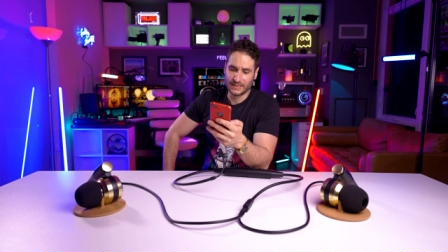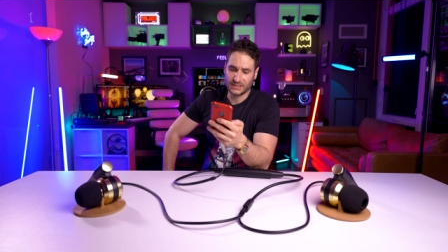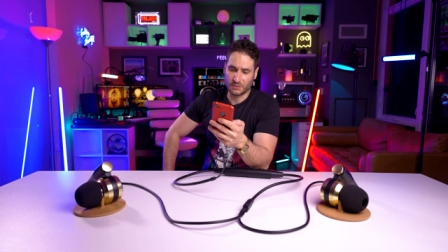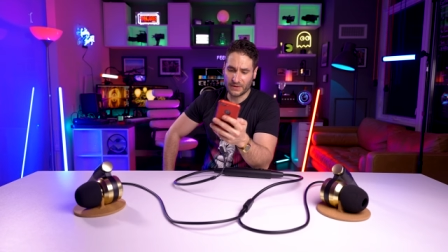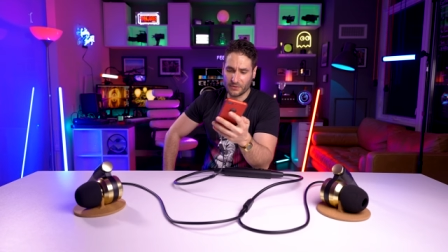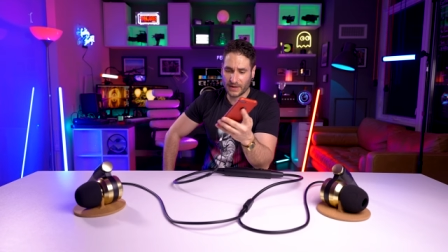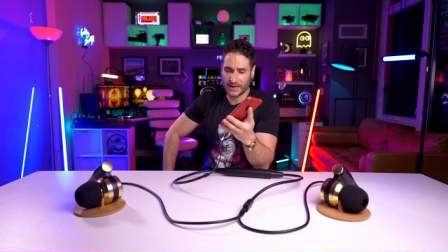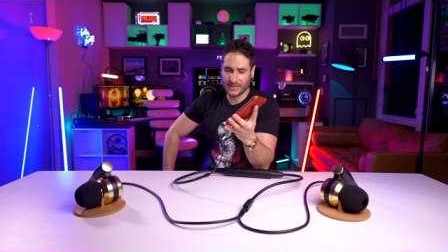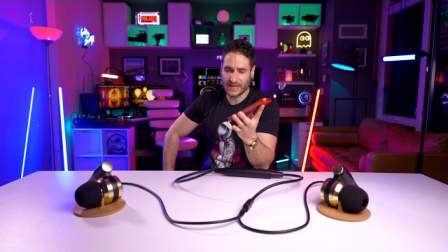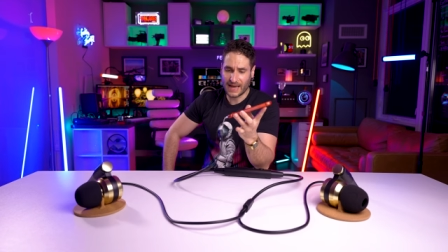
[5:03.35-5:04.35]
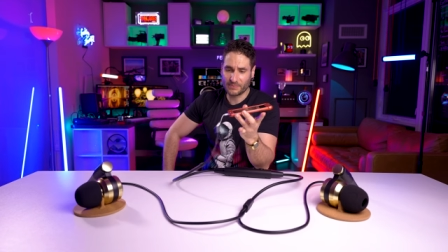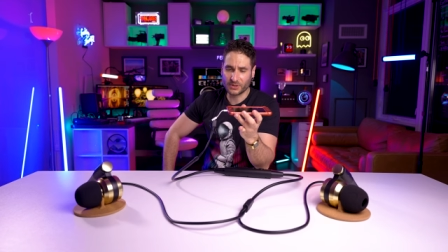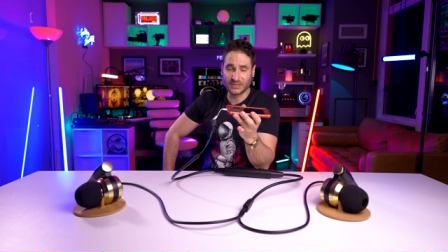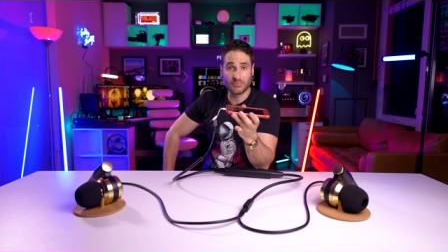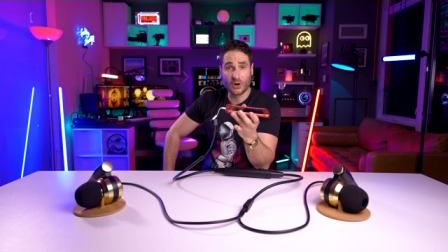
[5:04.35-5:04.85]
So either my
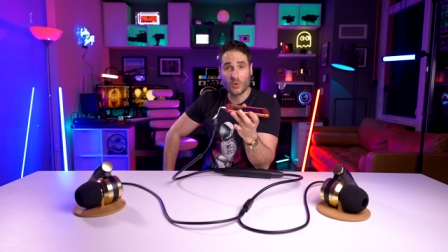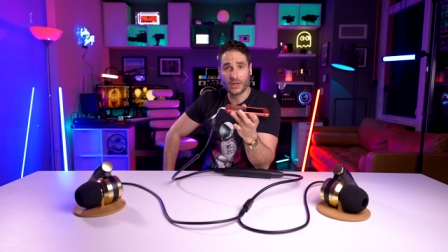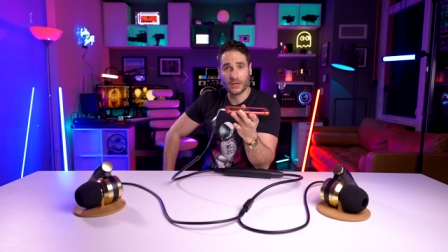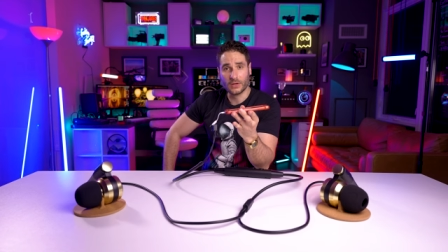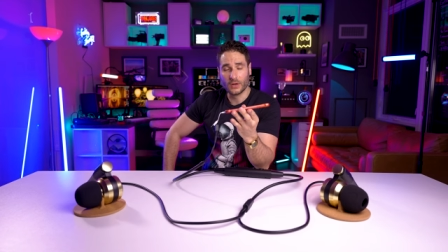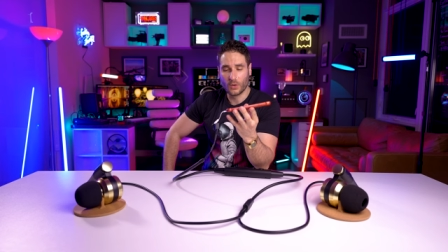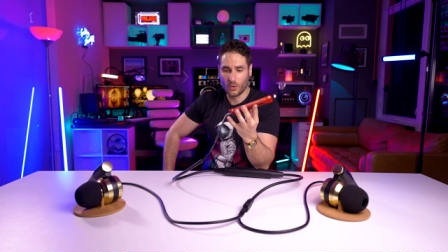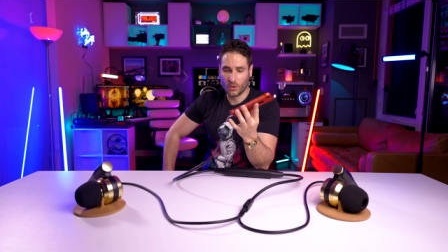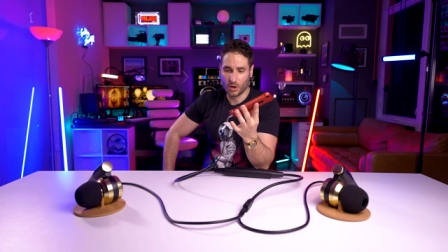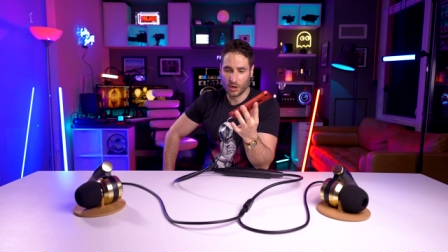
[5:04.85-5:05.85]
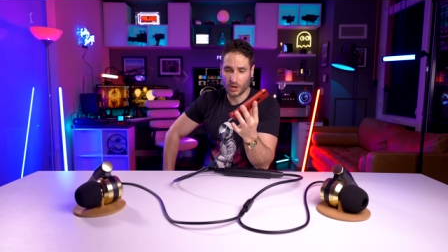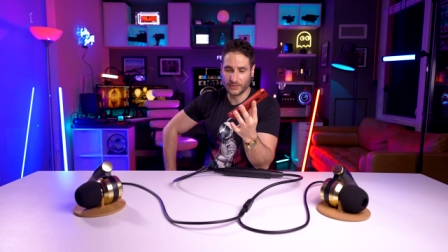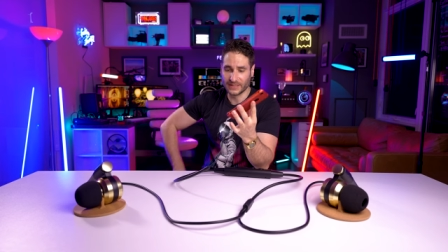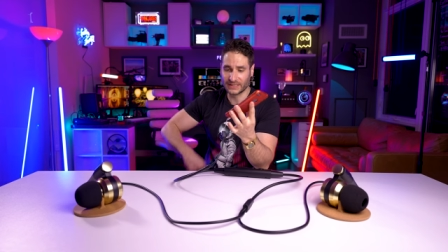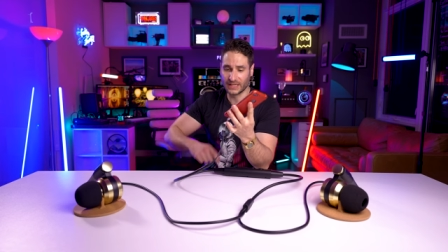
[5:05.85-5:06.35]
adapter is broken or
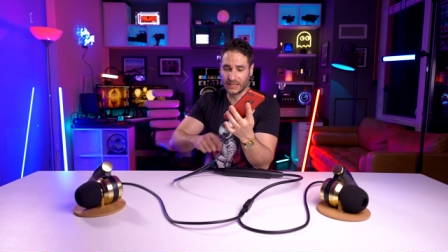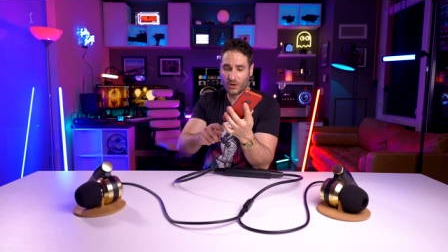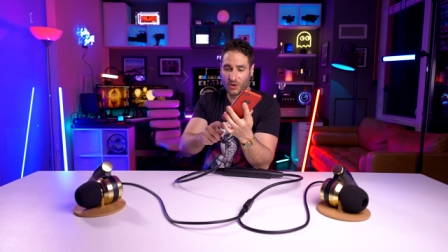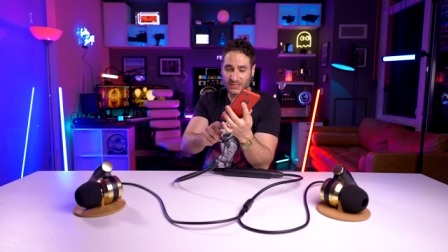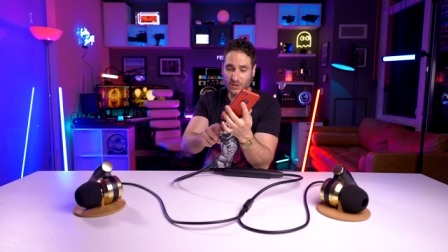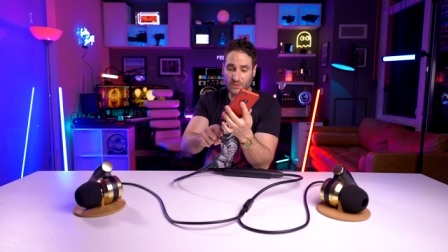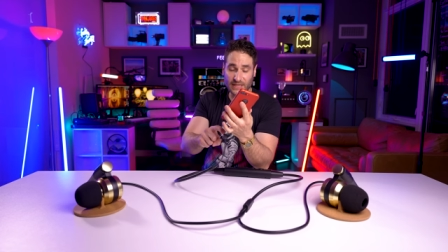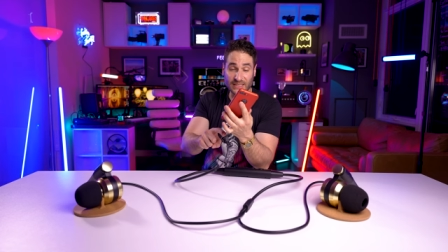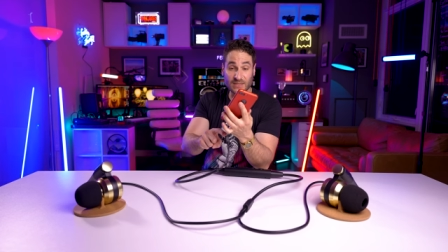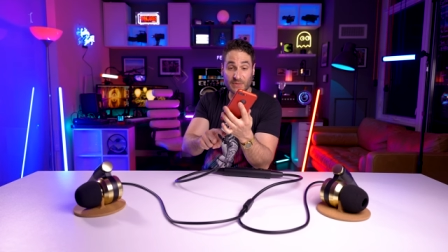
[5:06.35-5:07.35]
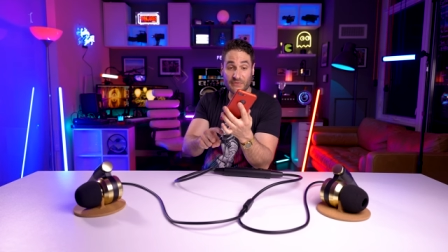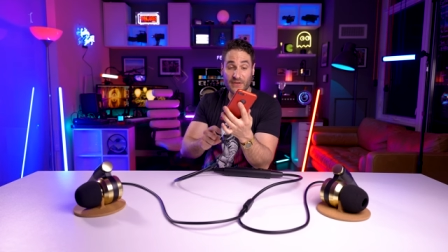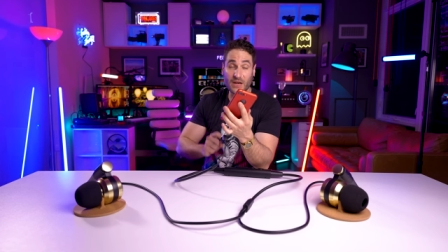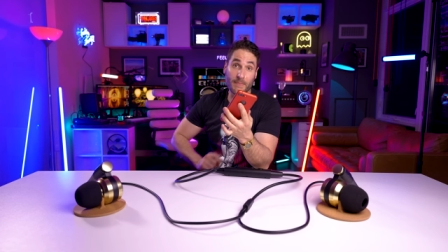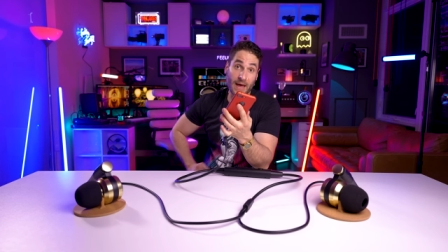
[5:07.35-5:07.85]
this thing also needs to be
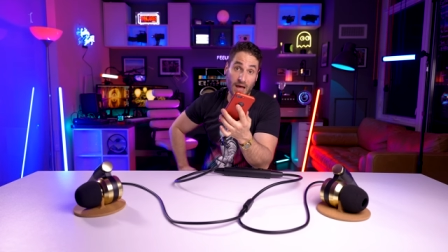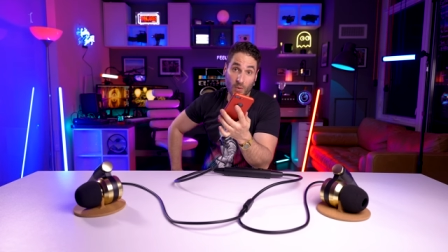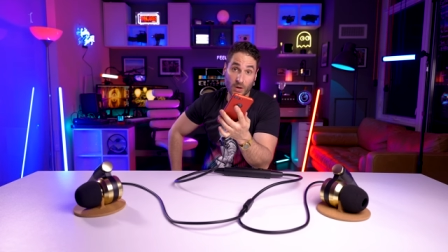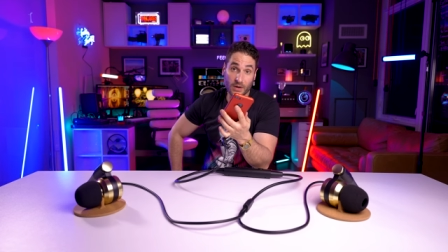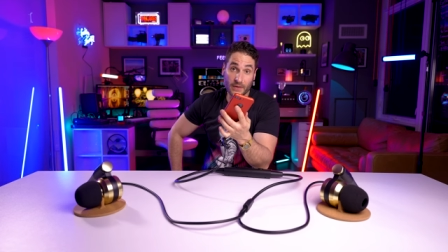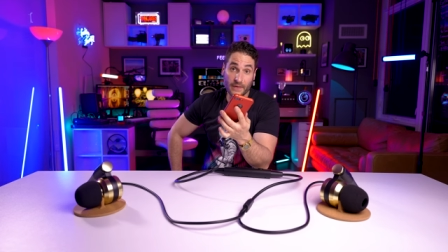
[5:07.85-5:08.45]
fed power.